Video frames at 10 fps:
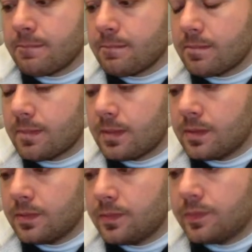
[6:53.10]
What do you
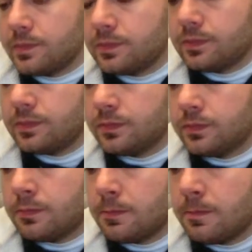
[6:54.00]
think of that
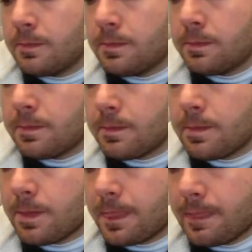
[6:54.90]
metaphor? The idea
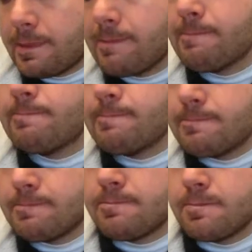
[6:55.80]
that
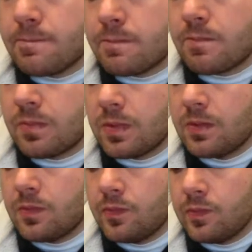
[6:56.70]
it's almost
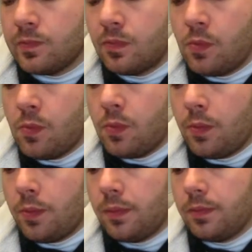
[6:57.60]
like it's
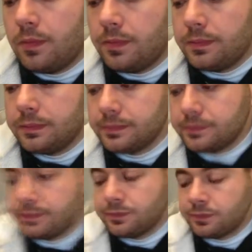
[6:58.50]
similar to cancer.